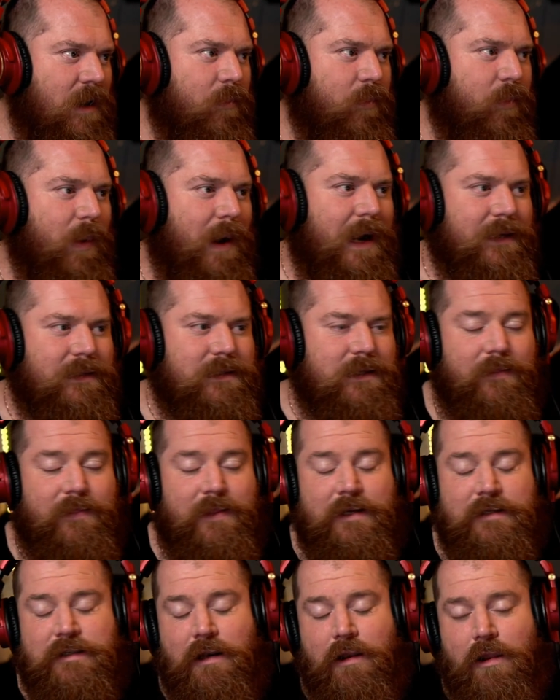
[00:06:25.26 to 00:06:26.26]
but
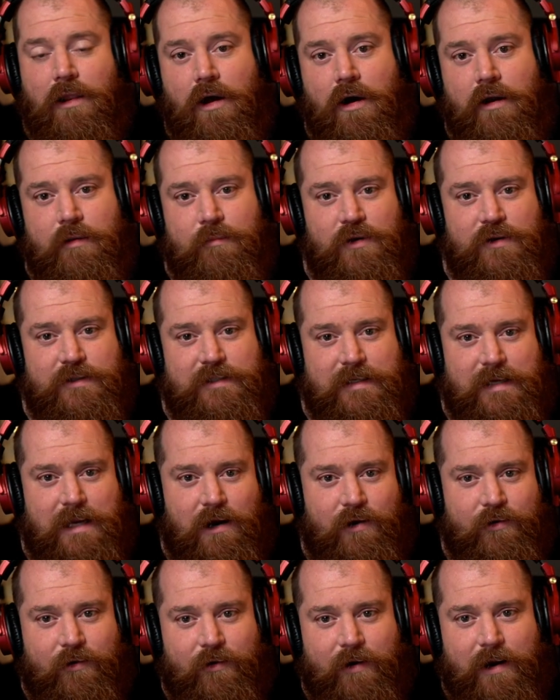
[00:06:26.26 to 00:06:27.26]
there's a lot of music
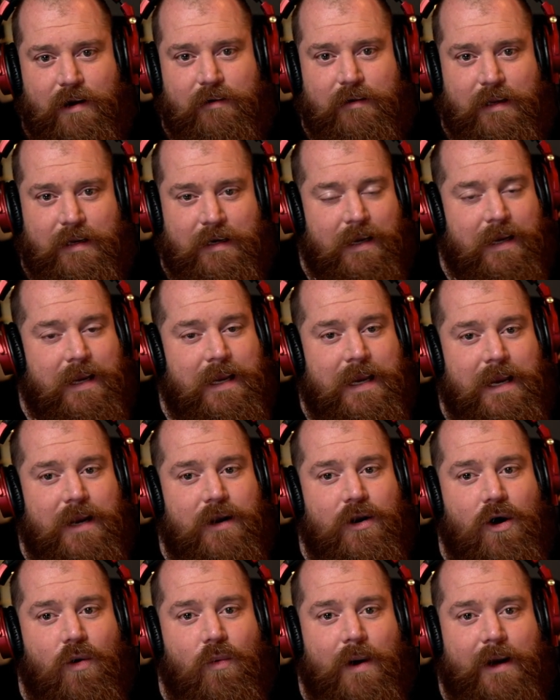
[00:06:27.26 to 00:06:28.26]
going around and I
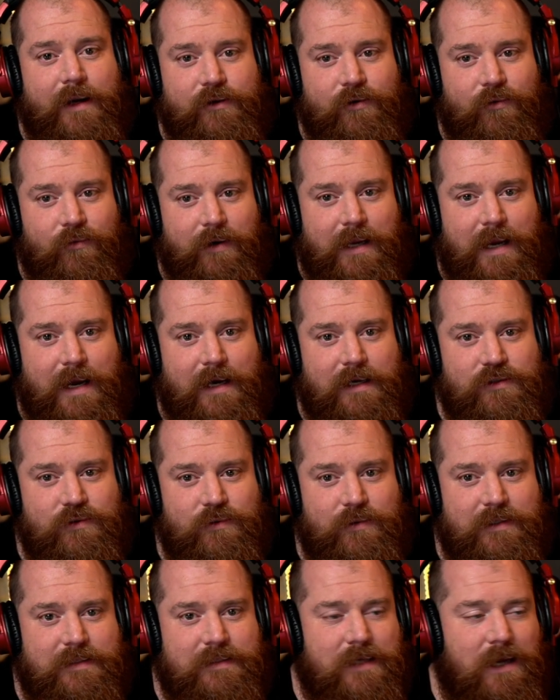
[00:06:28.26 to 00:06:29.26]
cannot wait to react
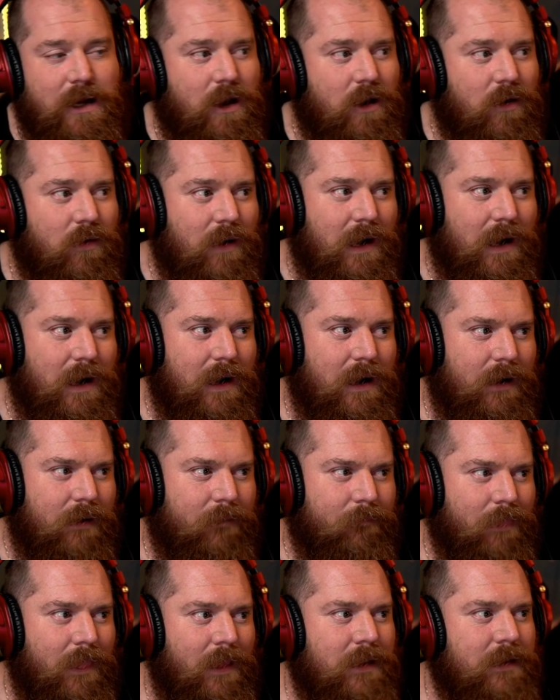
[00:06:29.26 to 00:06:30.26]
to it. So
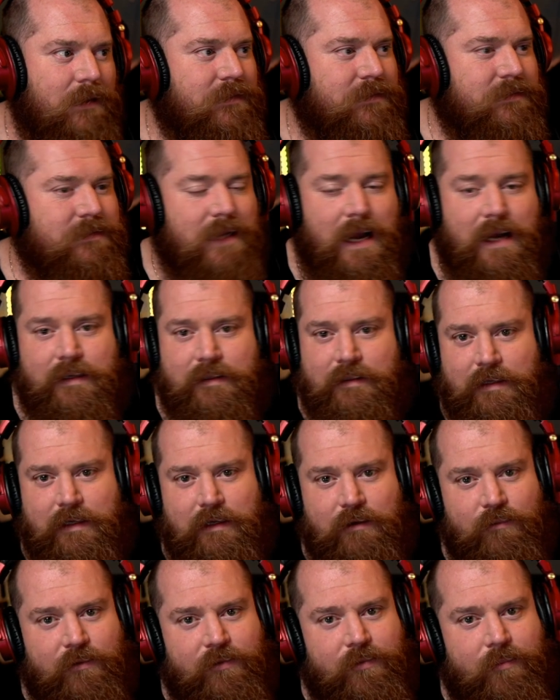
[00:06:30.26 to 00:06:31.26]
starting
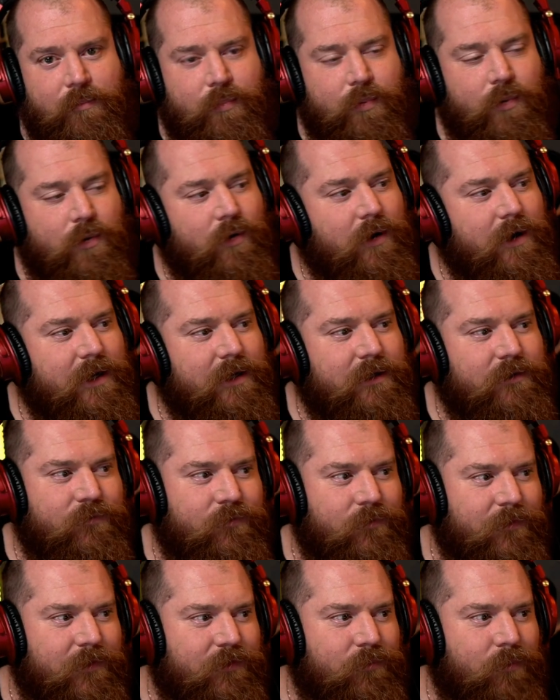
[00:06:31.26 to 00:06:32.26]
here with prayers
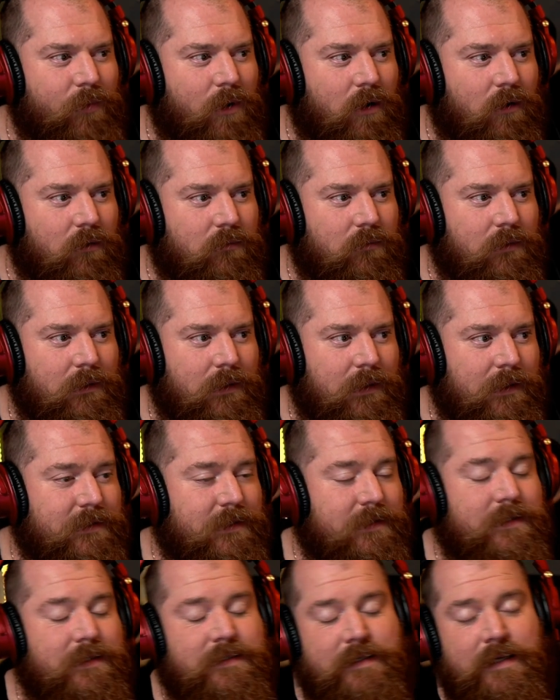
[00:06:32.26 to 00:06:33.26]
for this world.
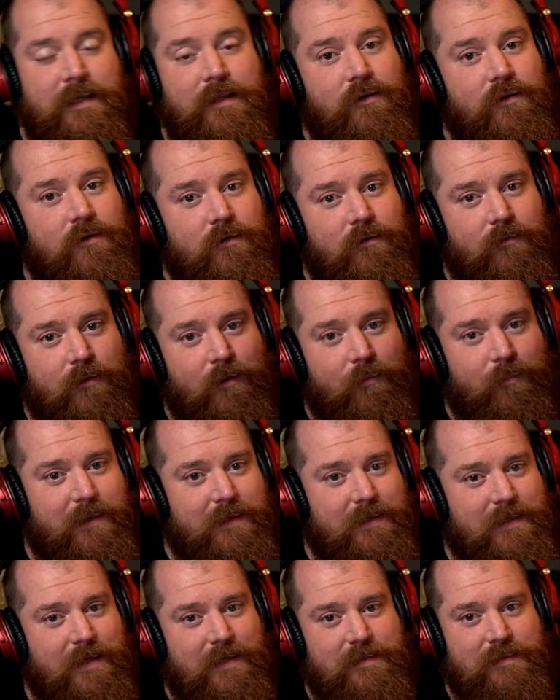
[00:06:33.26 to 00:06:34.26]
Did you see the
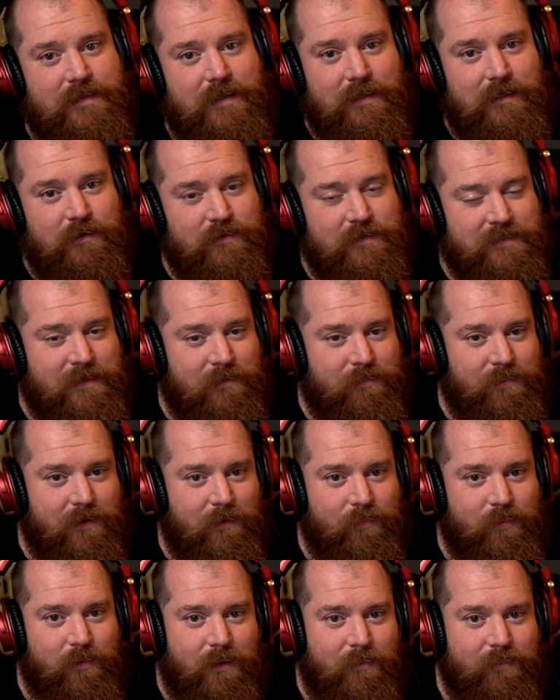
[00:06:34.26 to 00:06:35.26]
PTX little snippet I
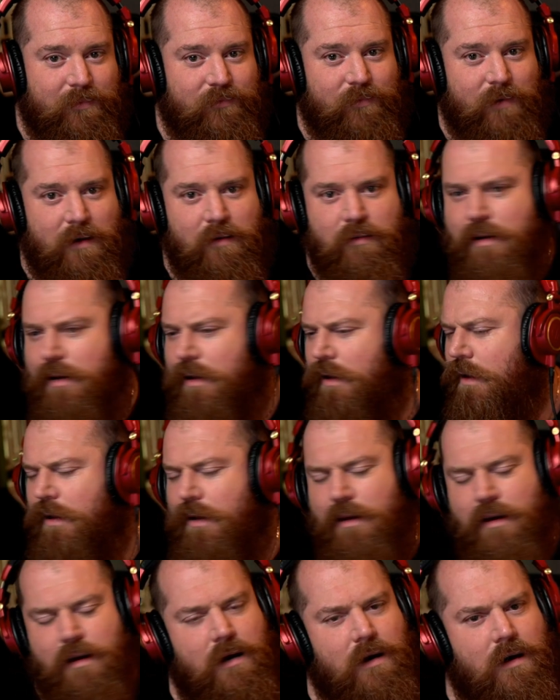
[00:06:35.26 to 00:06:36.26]
put up as well?
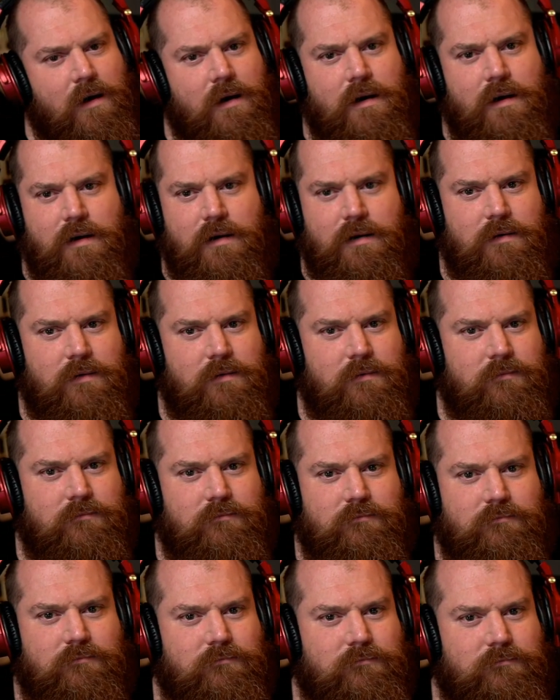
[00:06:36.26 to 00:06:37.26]
Oh,
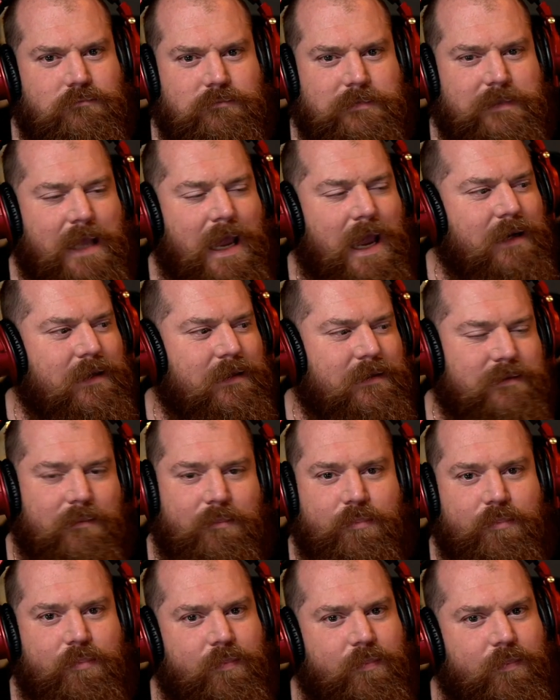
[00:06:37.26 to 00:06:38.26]
that is a
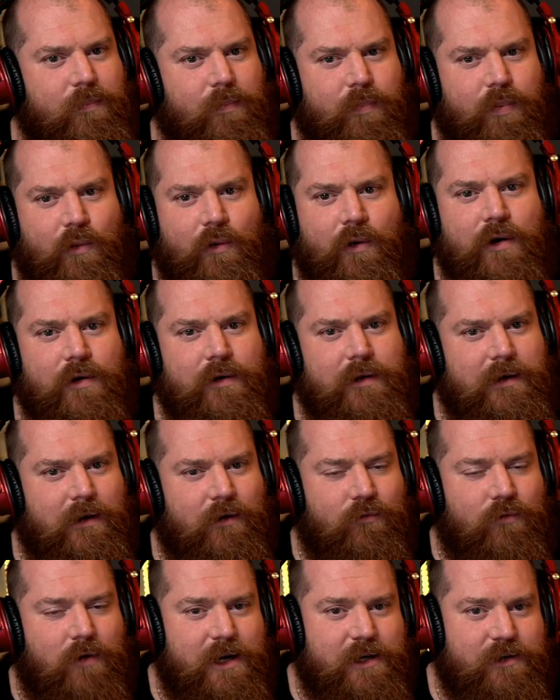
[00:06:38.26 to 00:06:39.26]
brilliant
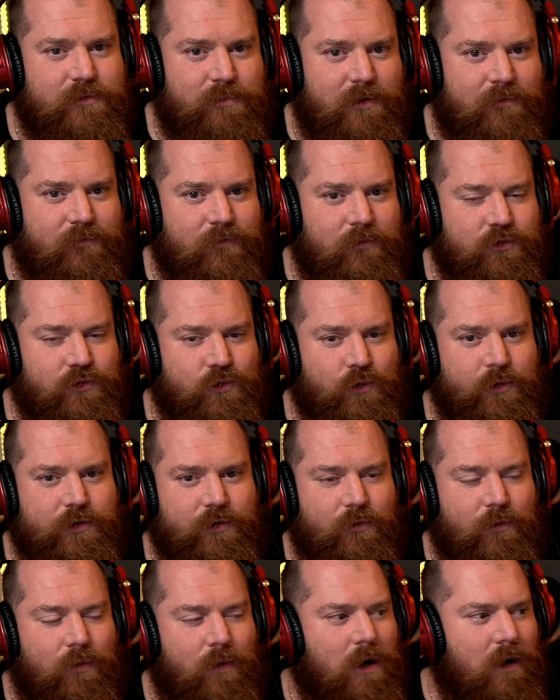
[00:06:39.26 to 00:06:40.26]
arrangement for Joy
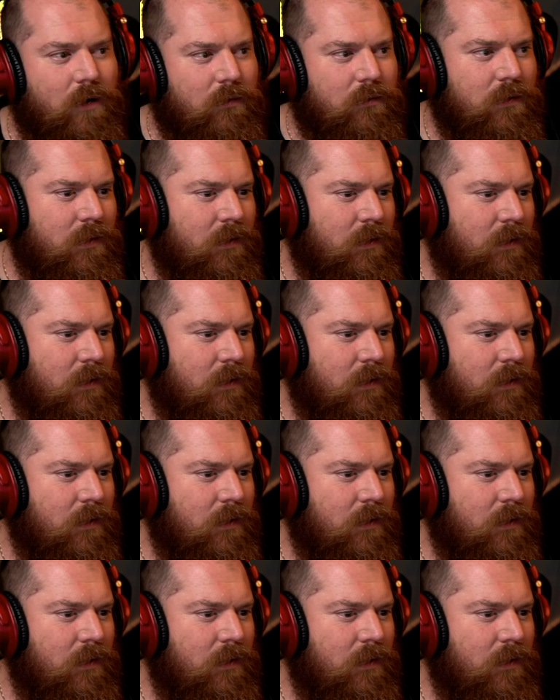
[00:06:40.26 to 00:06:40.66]
to the World.